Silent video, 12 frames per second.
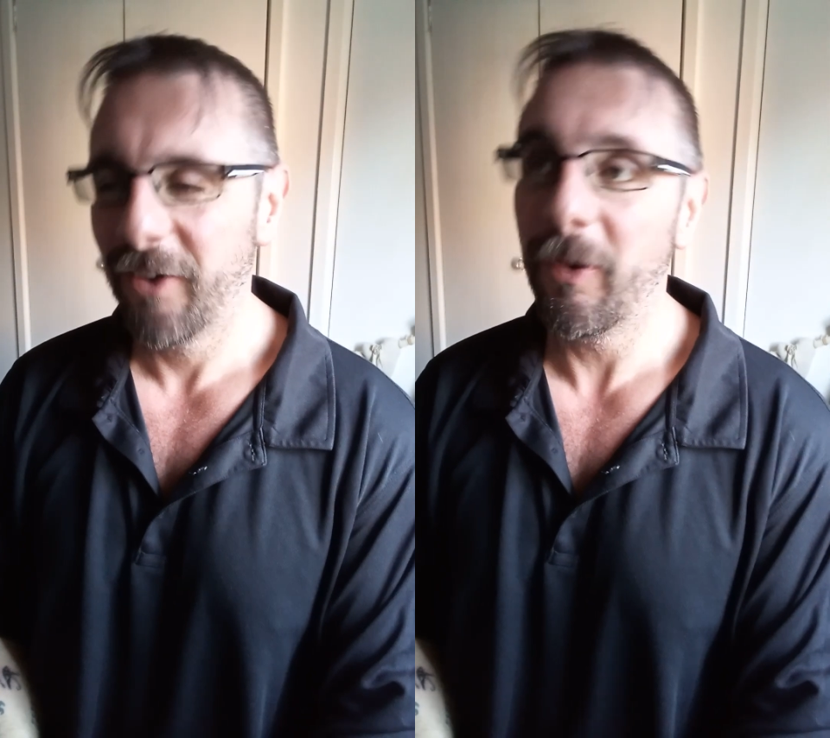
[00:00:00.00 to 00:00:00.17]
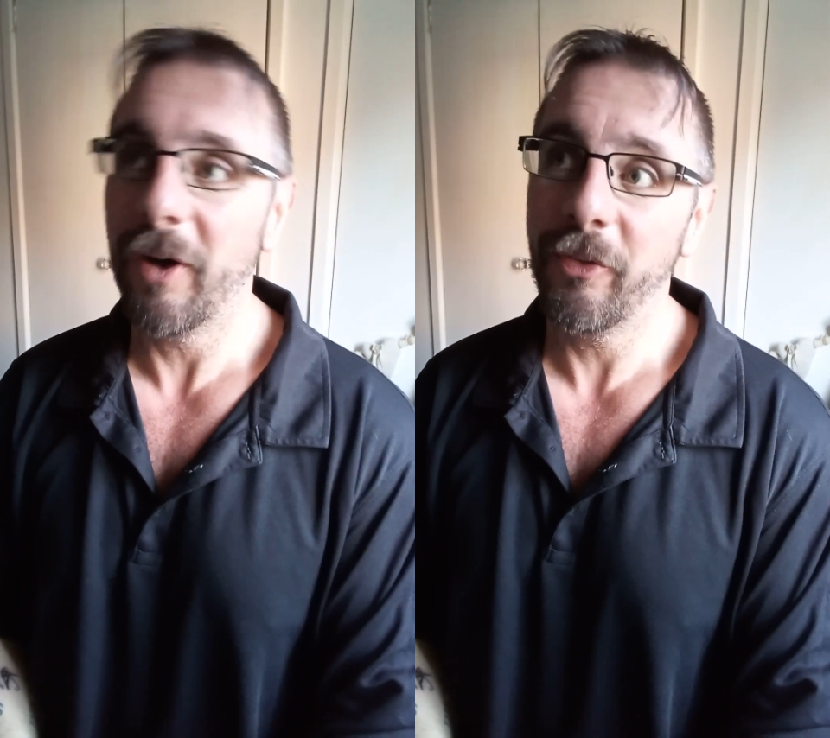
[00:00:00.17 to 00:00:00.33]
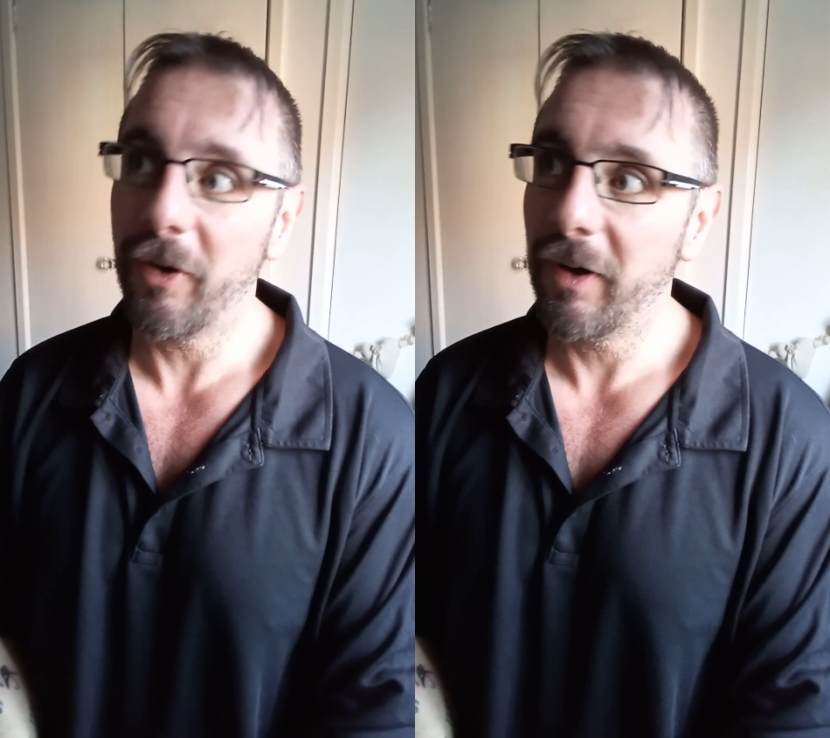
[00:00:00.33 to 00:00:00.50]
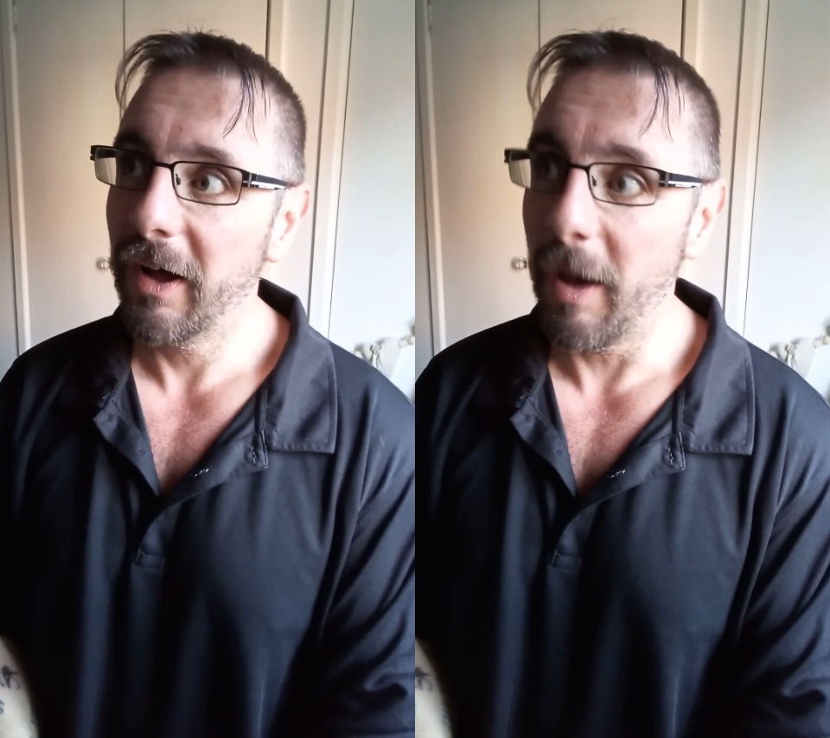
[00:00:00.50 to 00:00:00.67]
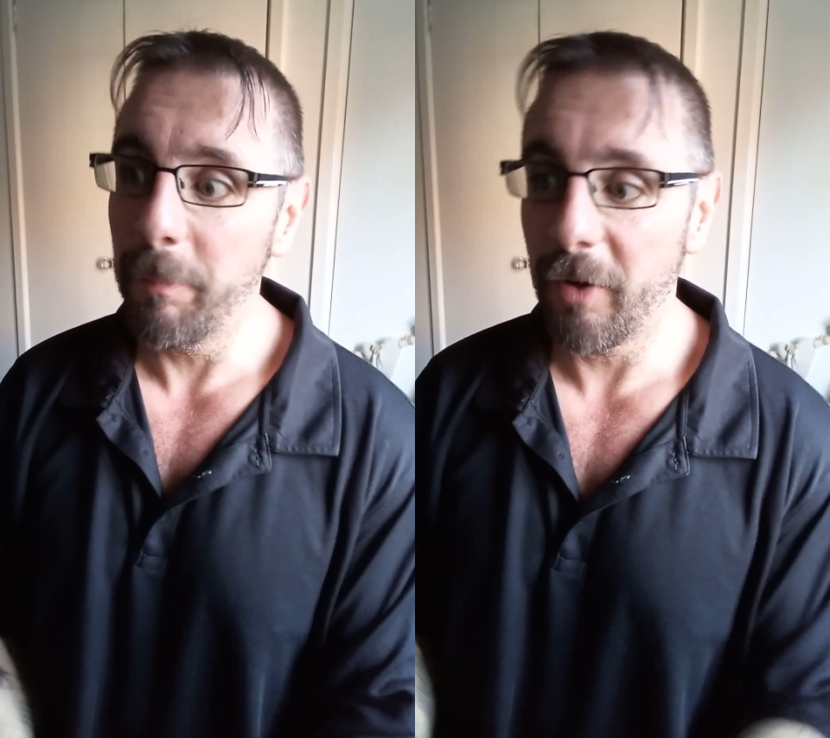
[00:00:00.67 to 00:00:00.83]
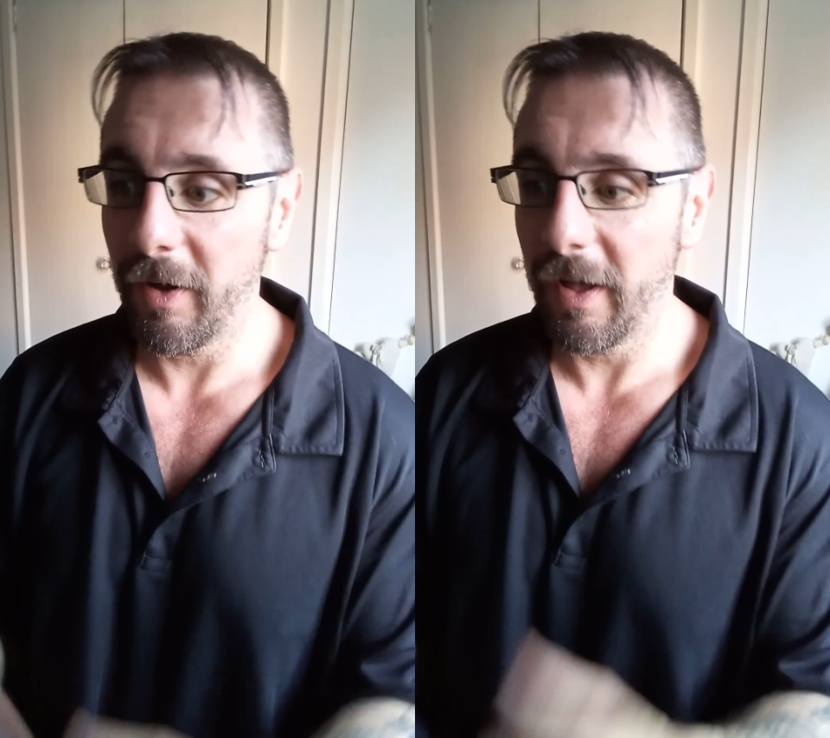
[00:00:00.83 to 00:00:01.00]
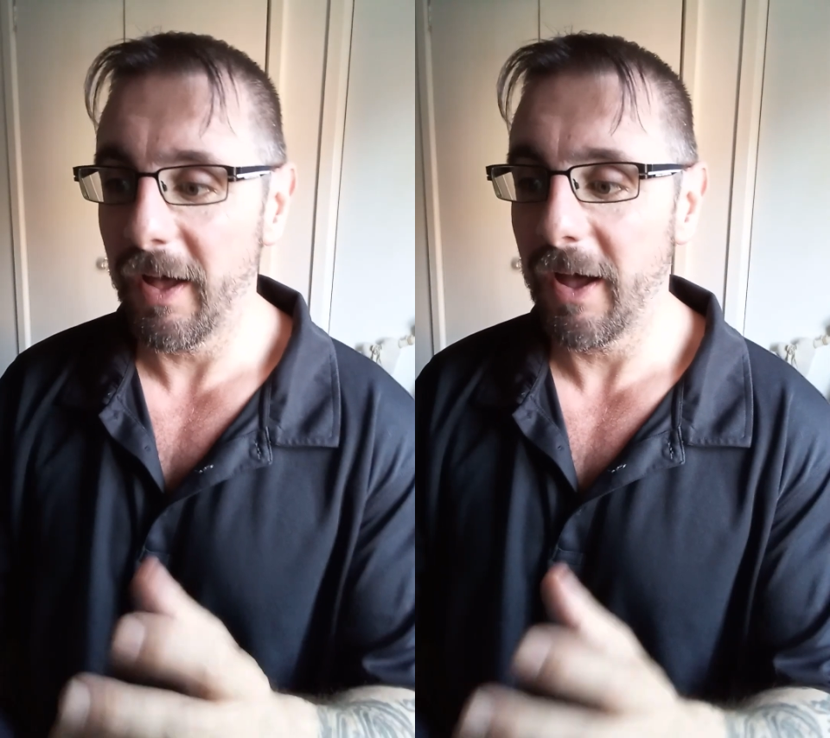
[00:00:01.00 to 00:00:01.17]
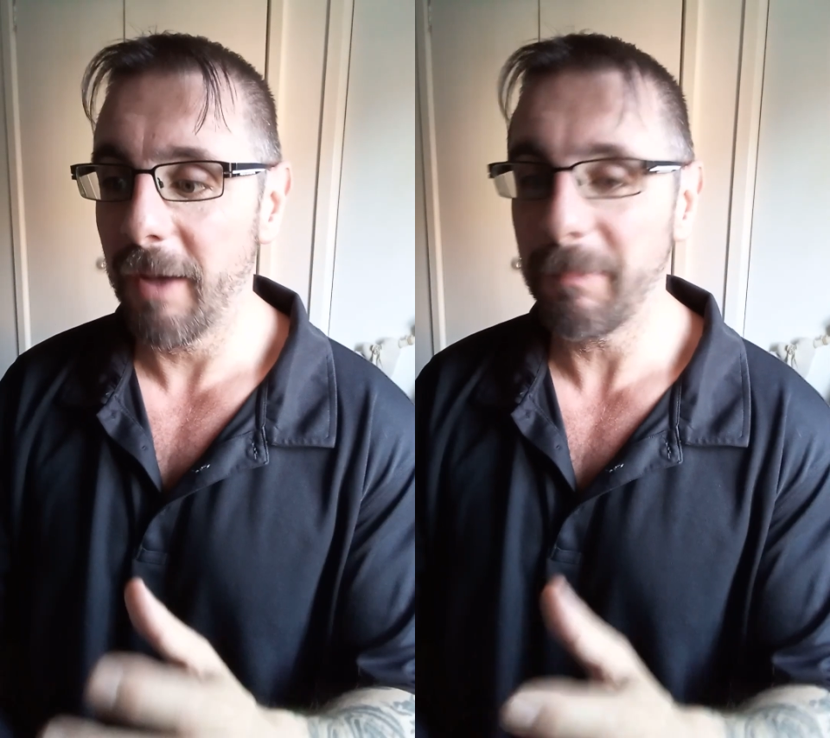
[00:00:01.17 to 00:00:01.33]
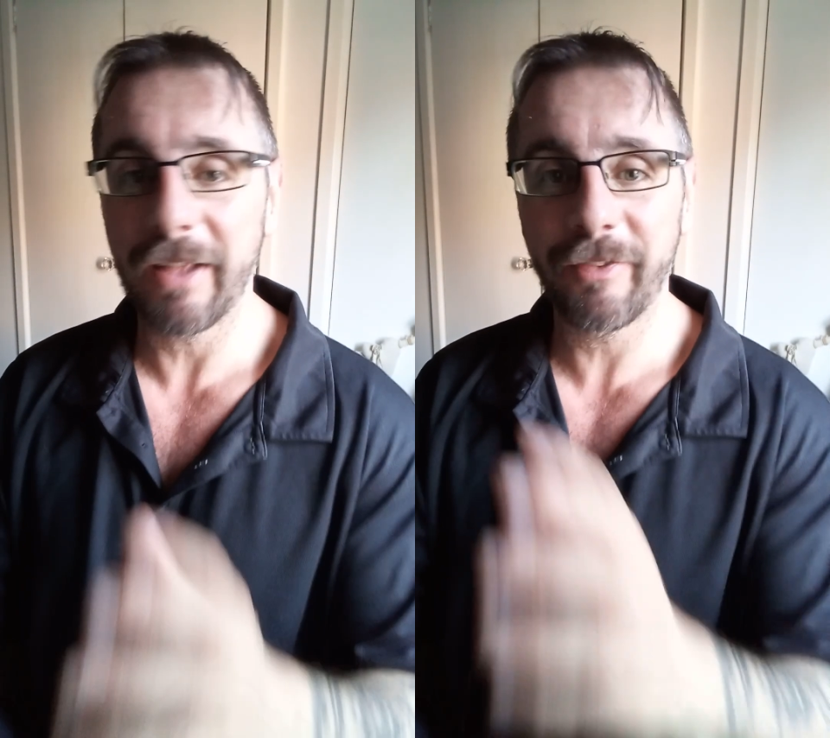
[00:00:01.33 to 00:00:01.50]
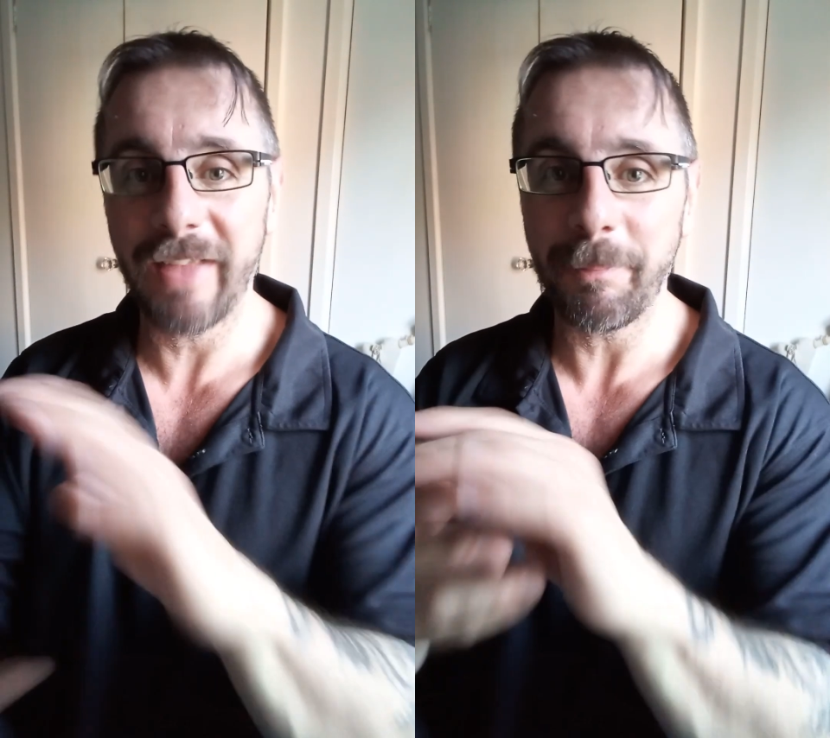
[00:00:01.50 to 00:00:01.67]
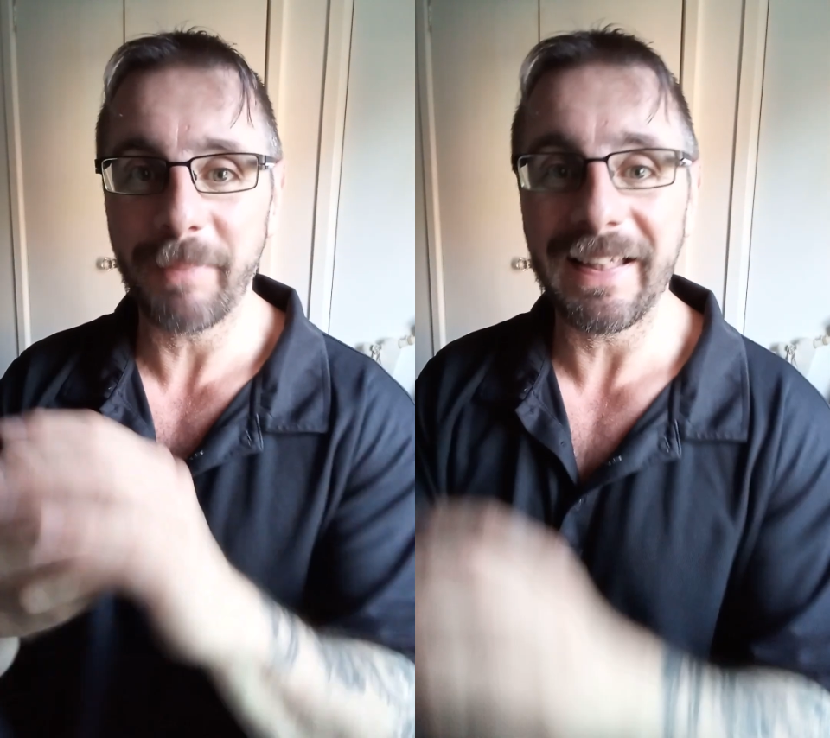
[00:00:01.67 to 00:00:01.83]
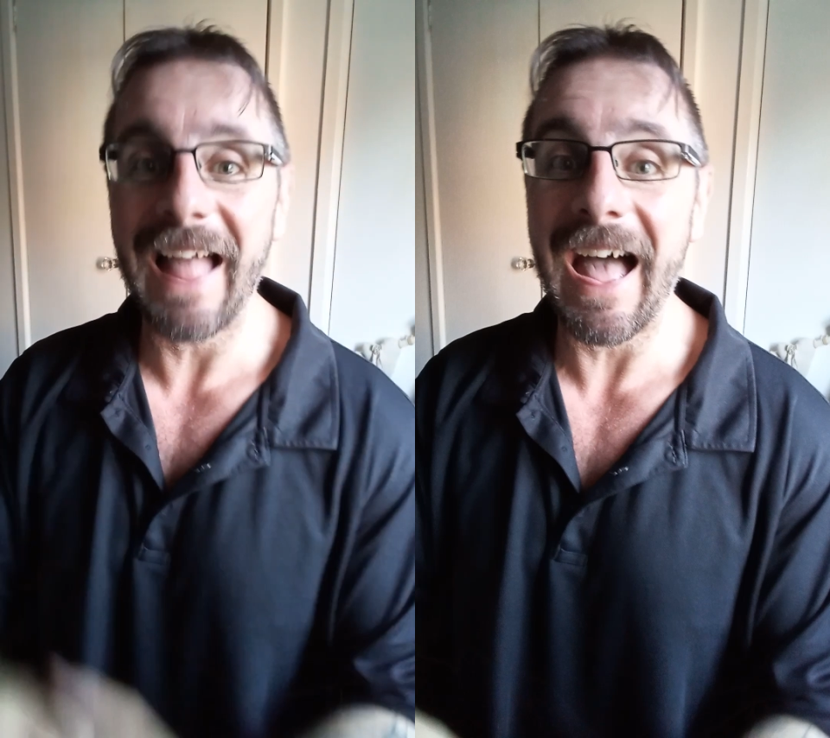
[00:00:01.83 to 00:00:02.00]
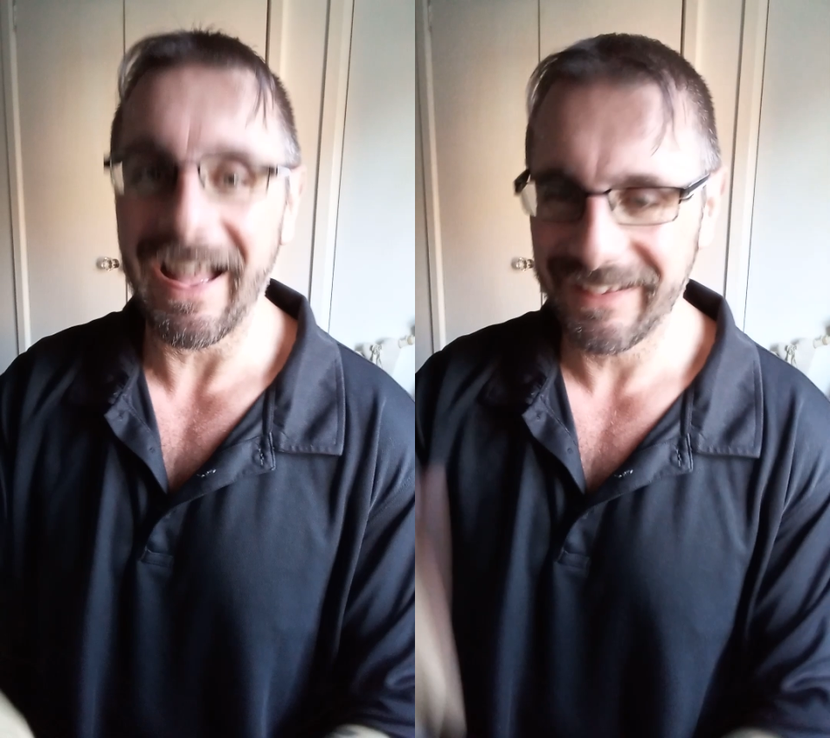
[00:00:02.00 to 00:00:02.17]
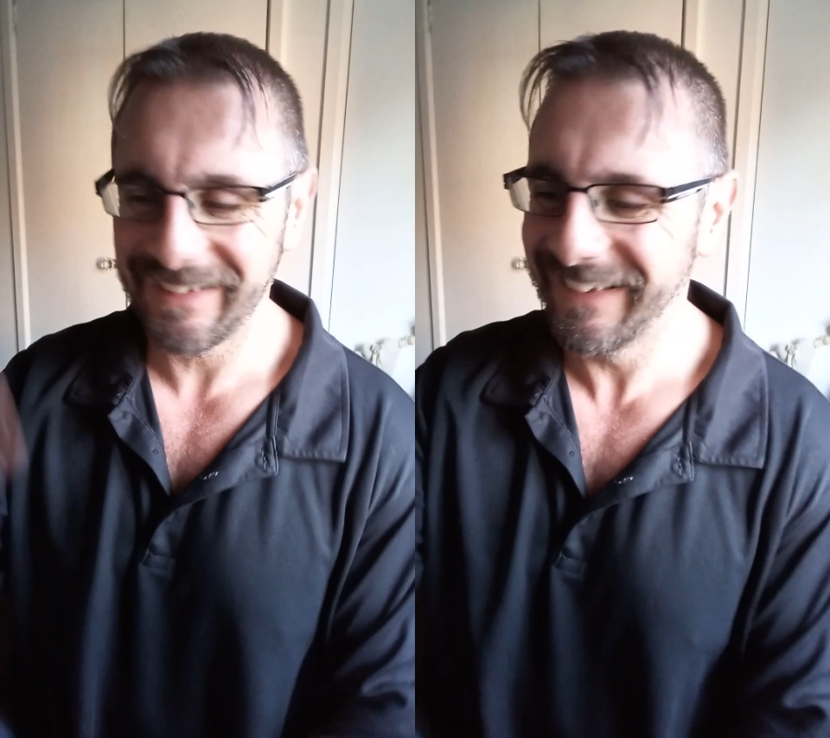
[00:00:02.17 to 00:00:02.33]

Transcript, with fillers: Well, I'm not, I'm not um, accepting that.